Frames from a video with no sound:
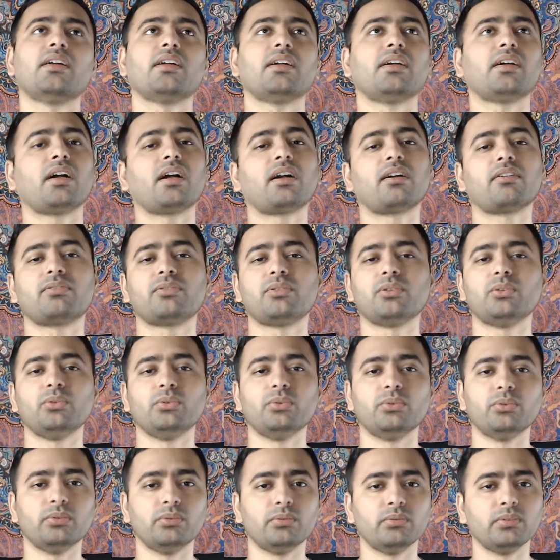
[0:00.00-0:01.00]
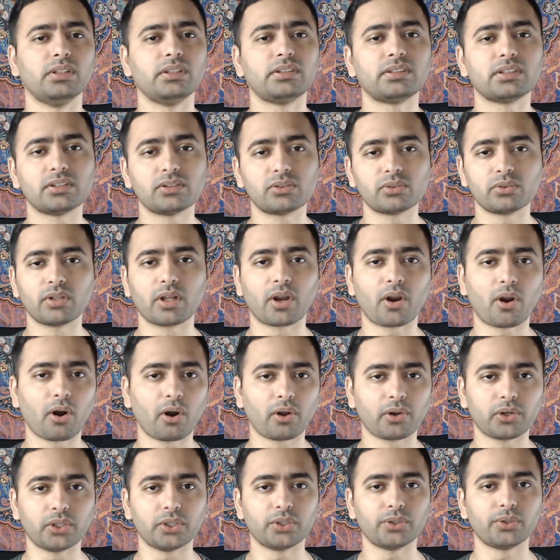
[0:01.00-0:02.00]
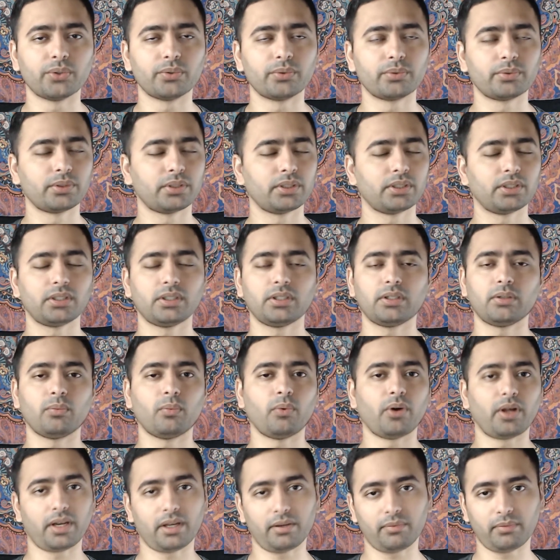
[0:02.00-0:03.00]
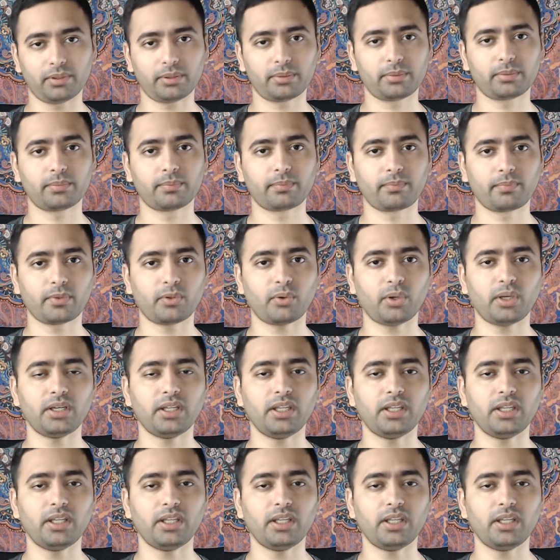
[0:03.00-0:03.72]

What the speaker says: I have to listen to that audio, whatever, right?